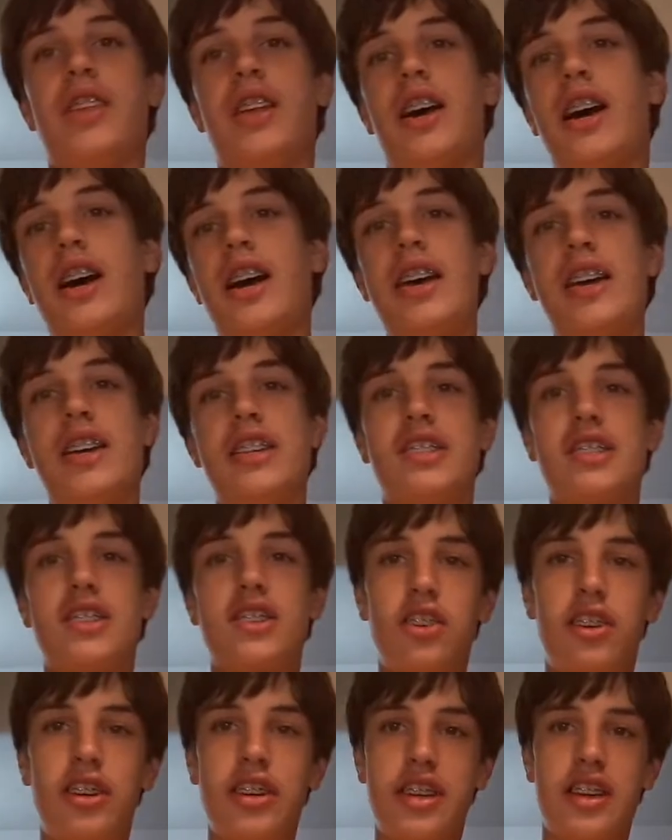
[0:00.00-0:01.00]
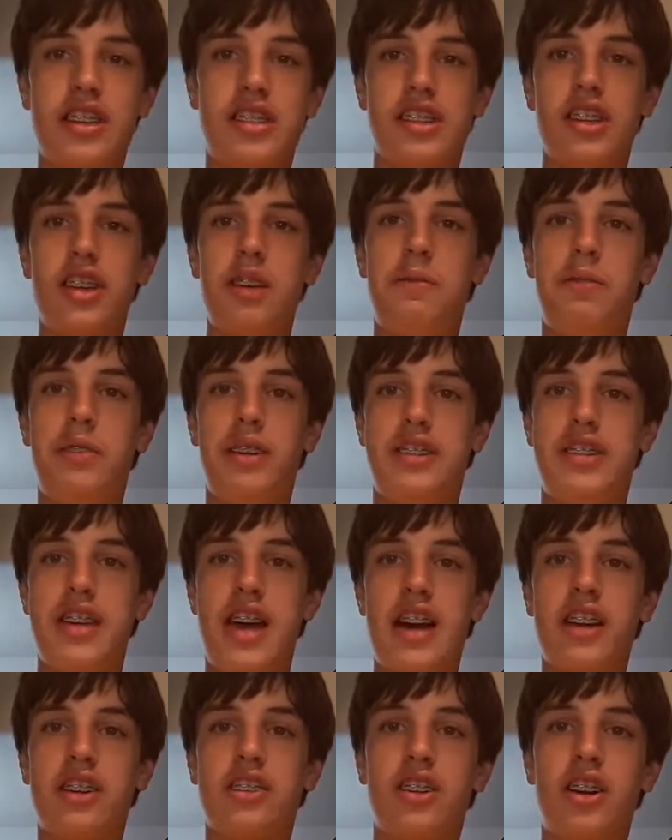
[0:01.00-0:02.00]
Hyascolia's
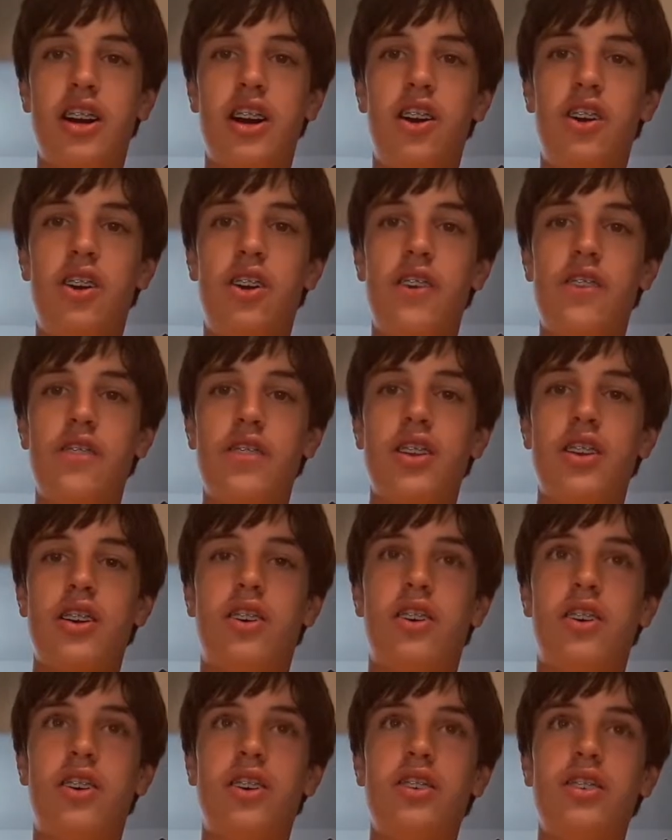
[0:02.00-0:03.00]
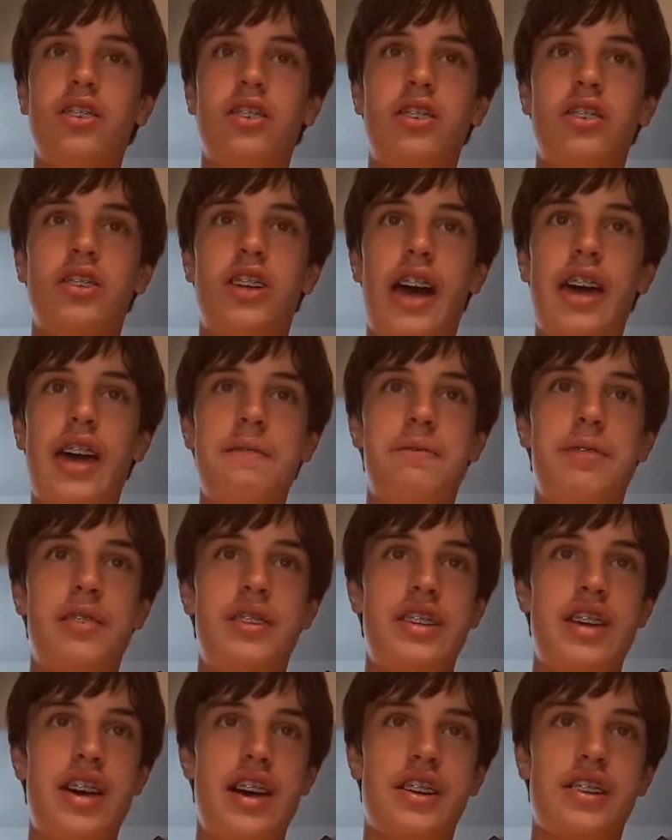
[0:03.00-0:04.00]
Lithadagro, or
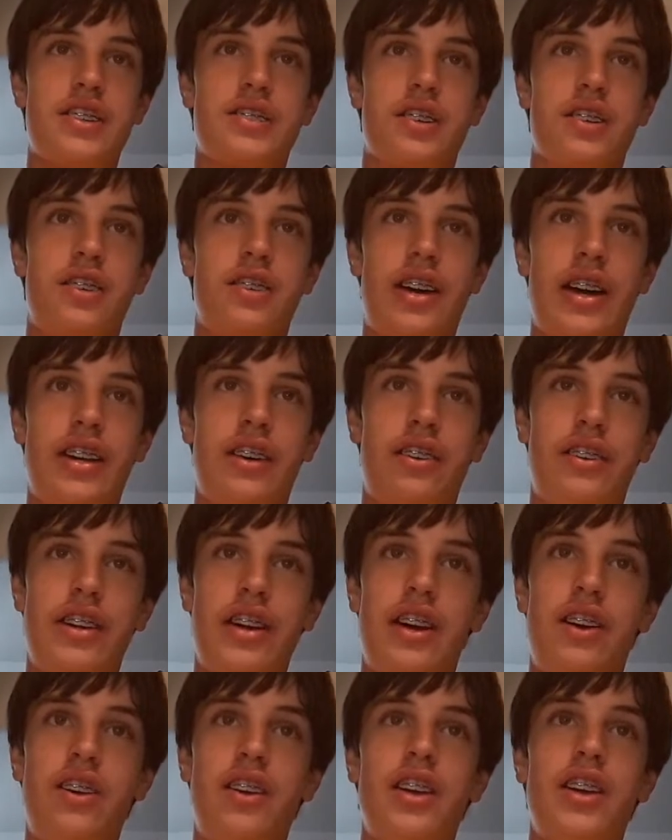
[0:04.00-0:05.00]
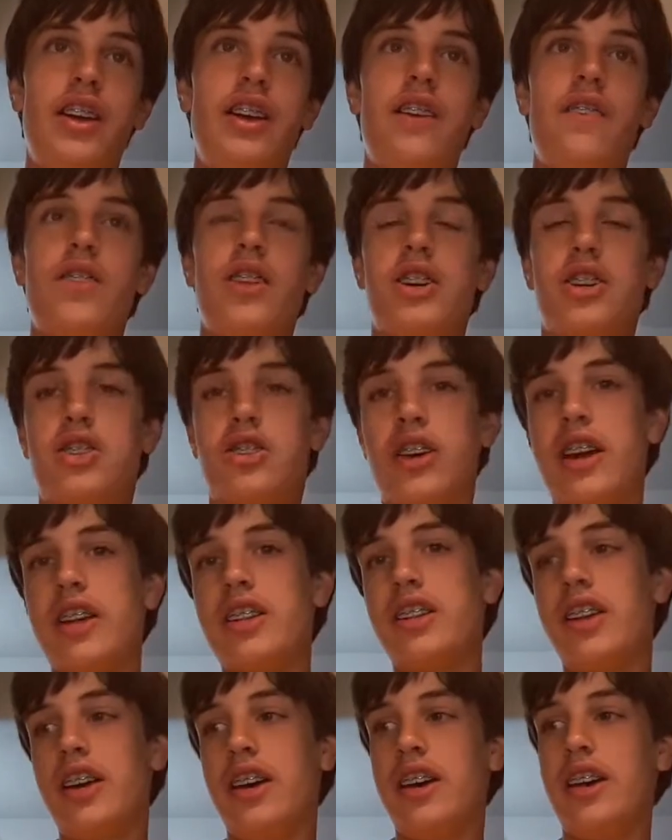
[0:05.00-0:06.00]
Lithadagro, I don't know,
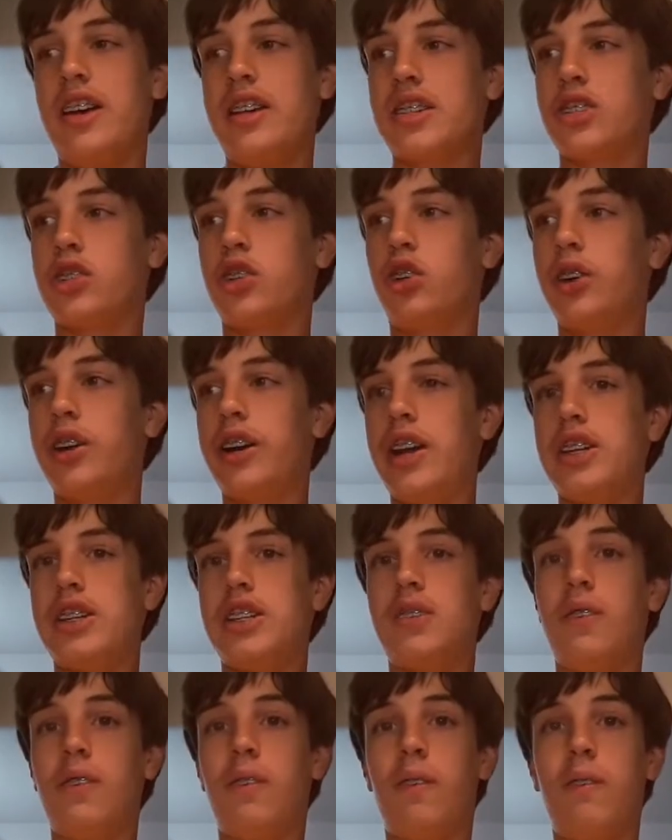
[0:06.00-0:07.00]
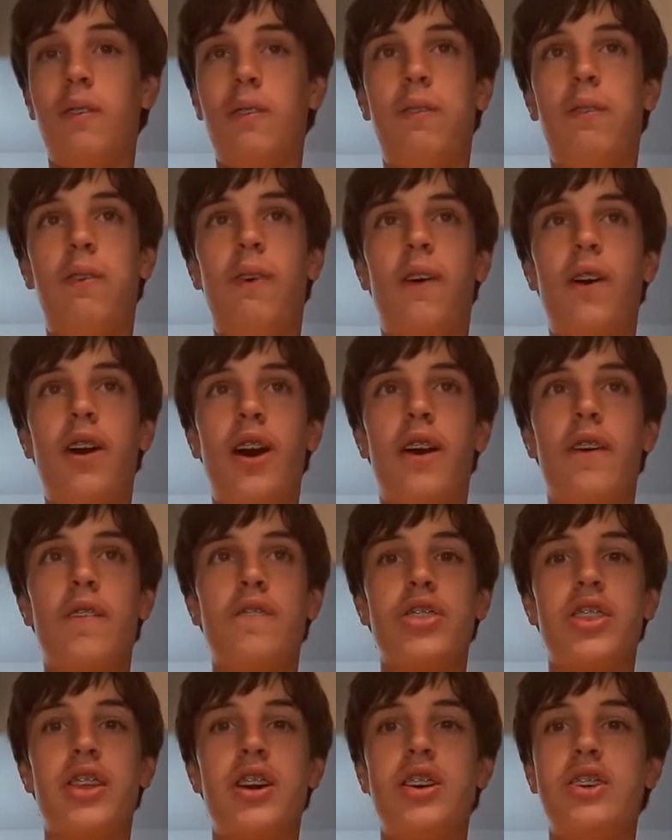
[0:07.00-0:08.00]
is Cornish
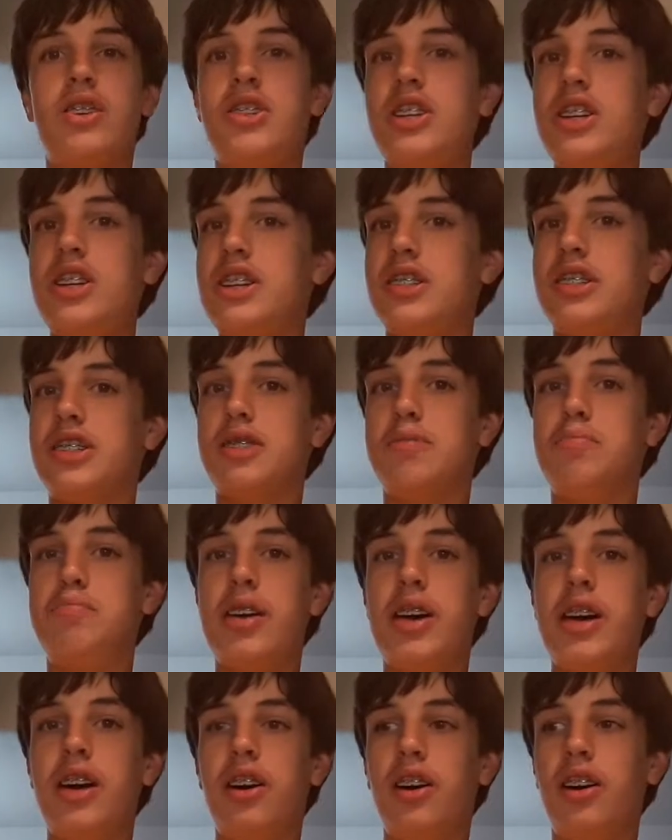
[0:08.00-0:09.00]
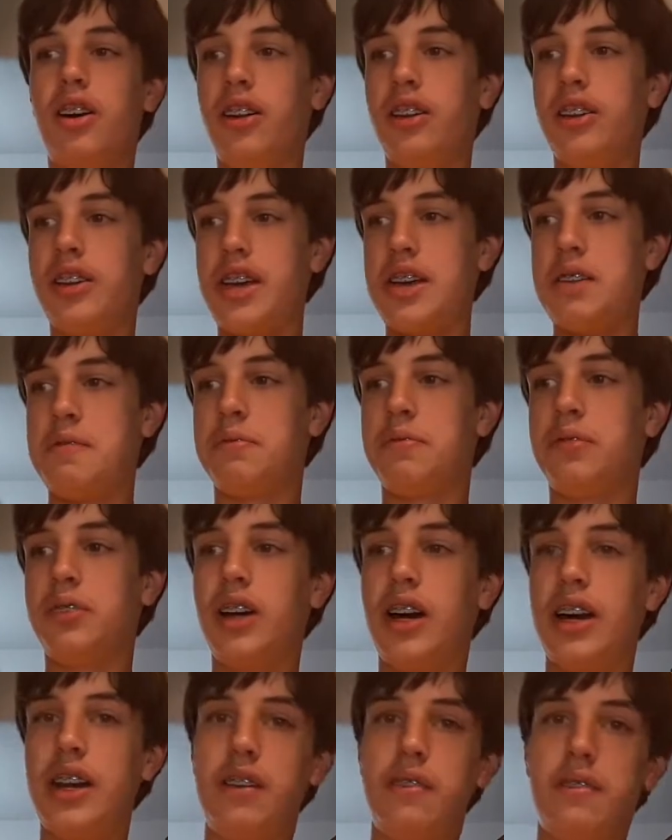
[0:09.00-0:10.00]
for she spilled a
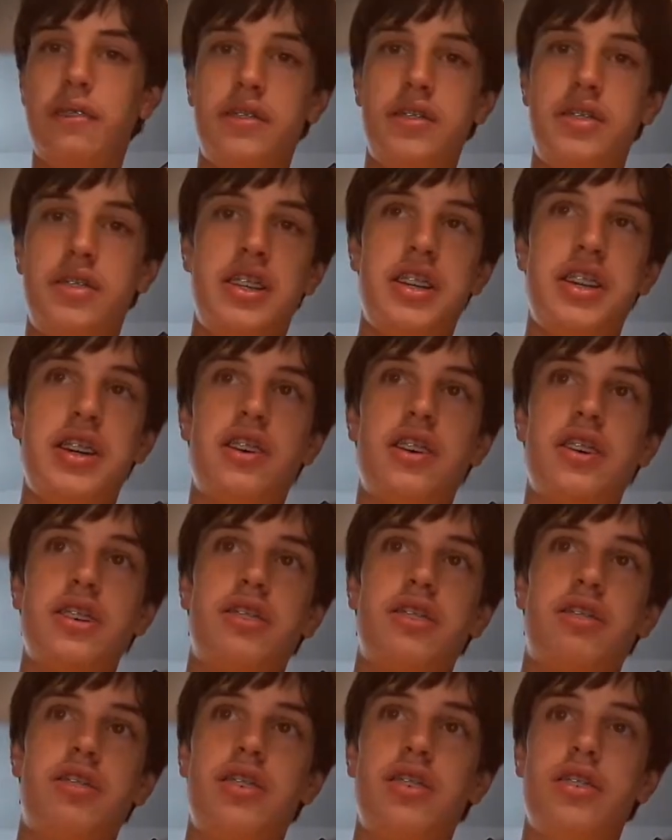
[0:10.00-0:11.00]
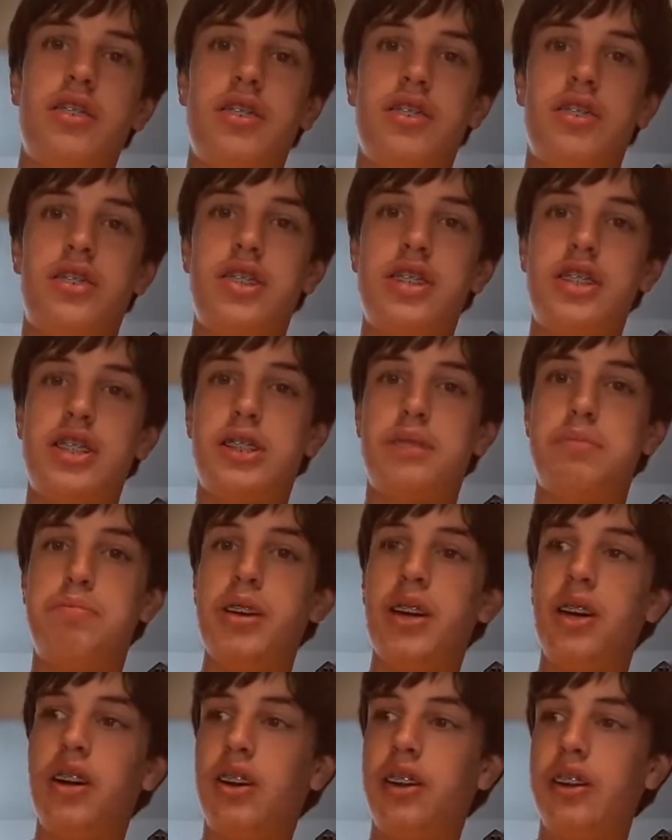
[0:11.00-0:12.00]
flood of tears, or she
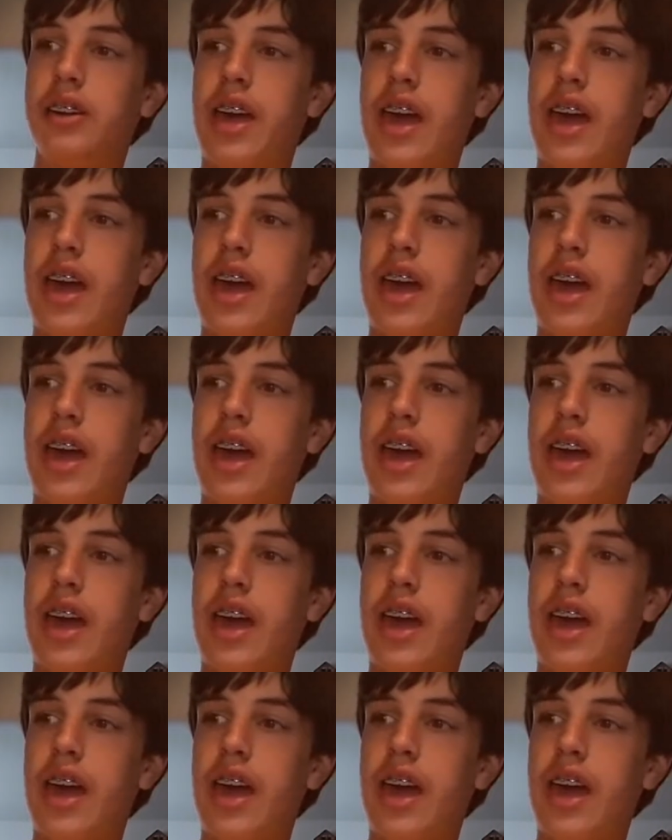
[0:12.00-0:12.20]
spilled